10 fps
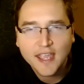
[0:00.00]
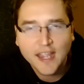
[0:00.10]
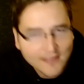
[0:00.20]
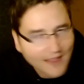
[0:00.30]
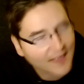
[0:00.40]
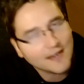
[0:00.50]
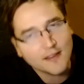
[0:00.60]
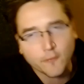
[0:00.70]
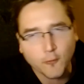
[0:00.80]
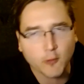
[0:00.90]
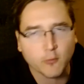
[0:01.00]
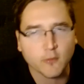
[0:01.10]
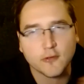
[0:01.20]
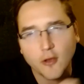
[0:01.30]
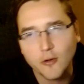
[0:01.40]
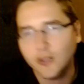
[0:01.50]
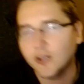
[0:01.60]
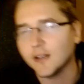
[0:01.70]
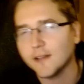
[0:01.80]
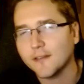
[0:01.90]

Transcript: It's that Into the Forest was so good,